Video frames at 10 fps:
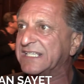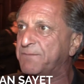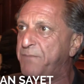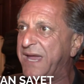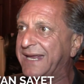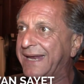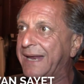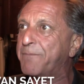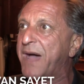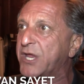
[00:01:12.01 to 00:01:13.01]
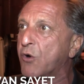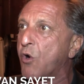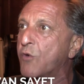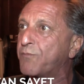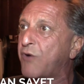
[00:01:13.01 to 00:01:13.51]
is bigoted by your
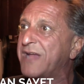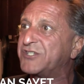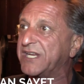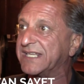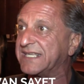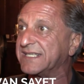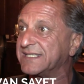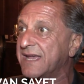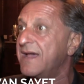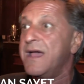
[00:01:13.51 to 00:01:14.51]
own prejudices.